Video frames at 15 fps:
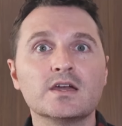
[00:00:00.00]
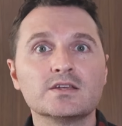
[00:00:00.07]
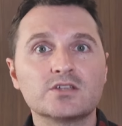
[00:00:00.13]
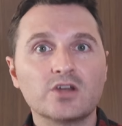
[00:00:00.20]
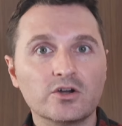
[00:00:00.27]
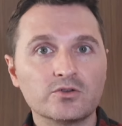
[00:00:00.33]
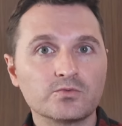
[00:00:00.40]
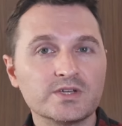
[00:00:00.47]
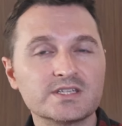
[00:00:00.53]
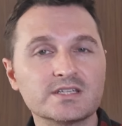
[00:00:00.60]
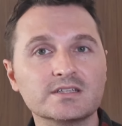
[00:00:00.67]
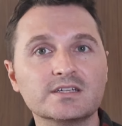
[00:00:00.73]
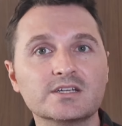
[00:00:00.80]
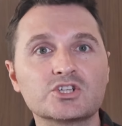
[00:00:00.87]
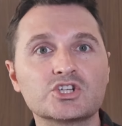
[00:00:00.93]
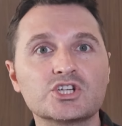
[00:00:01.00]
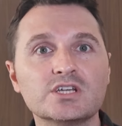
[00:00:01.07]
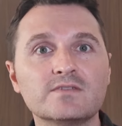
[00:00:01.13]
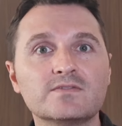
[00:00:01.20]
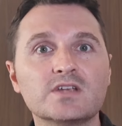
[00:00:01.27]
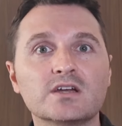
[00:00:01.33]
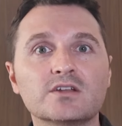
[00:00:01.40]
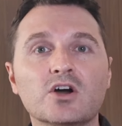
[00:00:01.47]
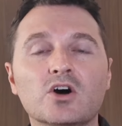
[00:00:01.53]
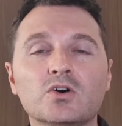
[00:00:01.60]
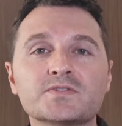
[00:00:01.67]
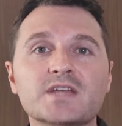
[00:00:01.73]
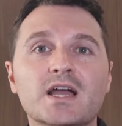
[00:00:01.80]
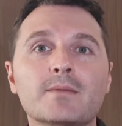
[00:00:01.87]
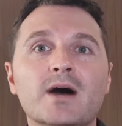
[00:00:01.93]
TON recently achieved an
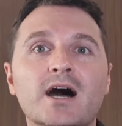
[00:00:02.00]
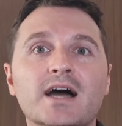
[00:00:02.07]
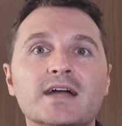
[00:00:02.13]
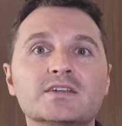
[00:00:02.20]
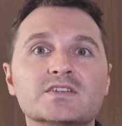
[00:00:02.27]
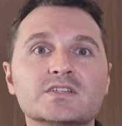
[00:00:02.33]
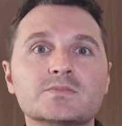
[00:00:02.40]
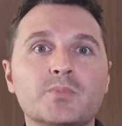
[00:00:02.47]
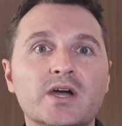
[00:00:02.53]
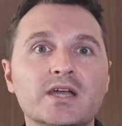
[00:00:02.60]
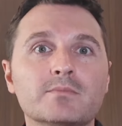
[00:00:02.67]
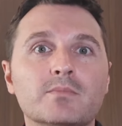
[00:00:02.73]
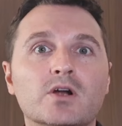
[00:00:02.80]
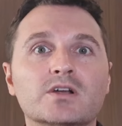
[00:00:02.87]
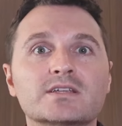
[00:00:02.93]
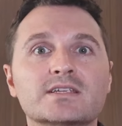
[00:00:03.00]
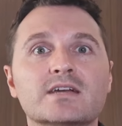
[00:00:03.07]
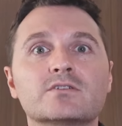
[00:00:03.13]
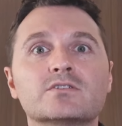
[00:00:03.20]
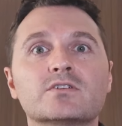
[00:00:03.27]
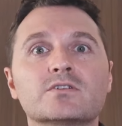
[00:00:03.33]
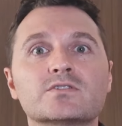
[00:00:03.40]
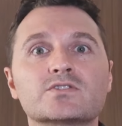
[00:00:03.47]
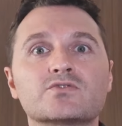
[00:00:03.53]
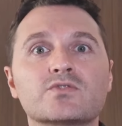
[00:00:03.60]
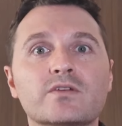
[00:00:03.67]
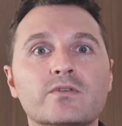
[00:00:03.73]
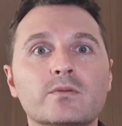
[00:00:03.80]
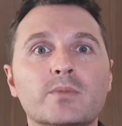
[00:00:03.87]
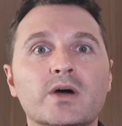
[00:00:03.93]
all-time high despite market downturns
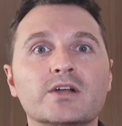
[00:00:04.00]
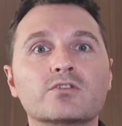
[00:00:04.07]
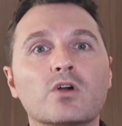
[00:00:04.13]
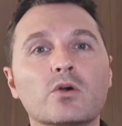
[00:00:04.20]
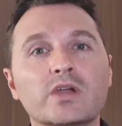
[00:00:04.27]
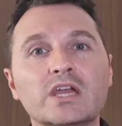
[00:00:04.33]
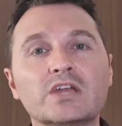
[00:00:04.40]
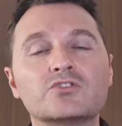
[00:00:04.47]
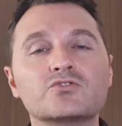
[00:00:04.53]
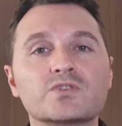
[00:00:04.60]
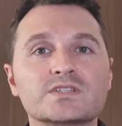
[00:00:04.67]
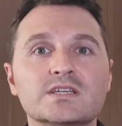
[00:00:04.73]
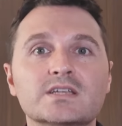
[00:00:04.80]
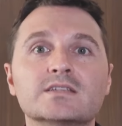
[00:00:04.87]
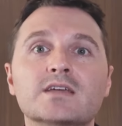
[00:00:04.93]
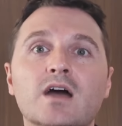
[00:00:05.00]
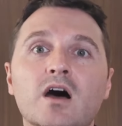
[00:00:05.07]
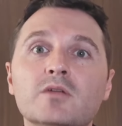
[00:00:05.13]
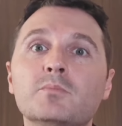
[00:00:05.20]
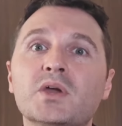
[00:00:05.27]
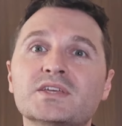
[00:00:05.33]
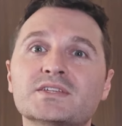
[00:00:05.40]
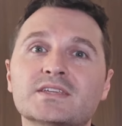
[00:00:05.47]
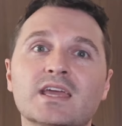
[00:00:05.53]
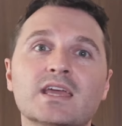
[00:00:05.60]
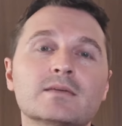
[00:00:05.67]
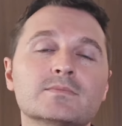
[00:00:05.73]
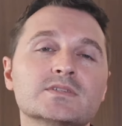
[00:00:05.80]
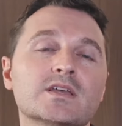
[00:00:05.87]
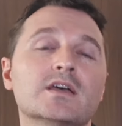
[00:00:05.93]
driven by growing interest in TON-based
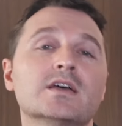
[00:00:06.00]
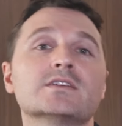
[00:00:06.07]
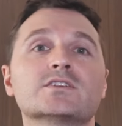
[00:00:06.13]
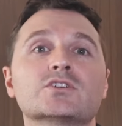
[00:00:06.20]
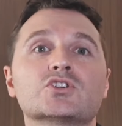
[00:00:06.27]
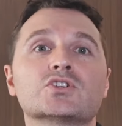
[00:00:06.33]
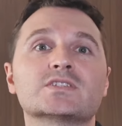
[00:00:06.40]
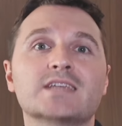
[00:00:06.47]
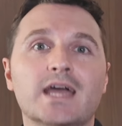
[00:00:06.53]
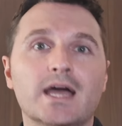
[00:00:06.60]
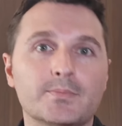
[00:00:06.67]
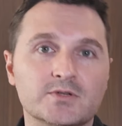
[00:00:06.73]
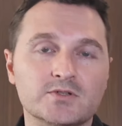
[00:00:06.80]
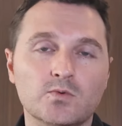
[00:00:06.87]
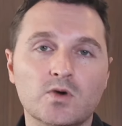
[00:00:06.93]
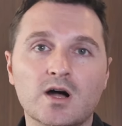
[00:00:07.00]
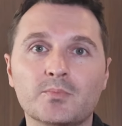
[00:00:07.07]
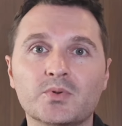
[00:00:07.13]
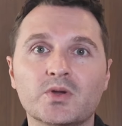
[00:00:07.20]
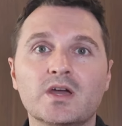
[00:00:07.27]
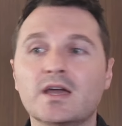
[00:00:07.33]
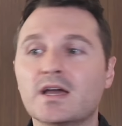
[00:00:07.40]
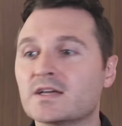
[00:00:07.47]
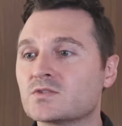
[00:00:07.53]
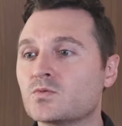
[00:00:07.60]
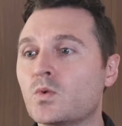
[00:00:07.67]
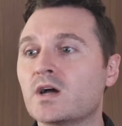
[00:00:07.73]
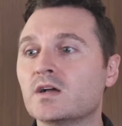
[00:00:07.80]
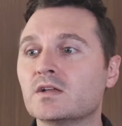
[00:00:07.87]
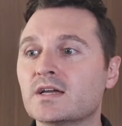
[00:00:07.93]
games such as TapSwap, as
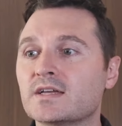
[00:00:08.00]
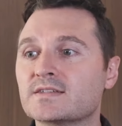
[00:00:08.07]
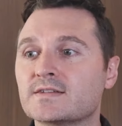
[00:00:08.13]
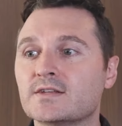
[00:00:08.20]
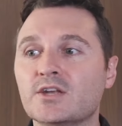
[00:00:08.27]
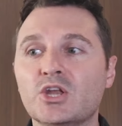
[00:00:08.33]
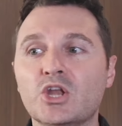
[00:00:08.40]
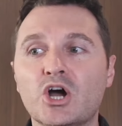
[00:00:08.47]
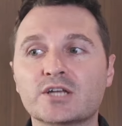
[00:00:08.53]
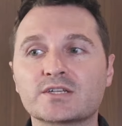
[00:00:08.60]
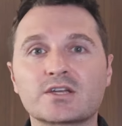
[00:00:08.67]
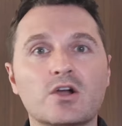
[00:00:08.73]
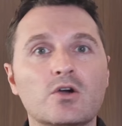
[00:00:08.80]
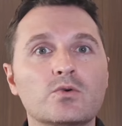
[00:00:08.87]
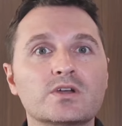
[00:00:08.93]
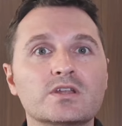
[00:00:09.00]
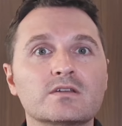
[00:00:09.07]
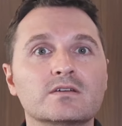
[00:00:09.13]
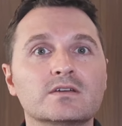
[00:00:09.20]
well as Notcoin.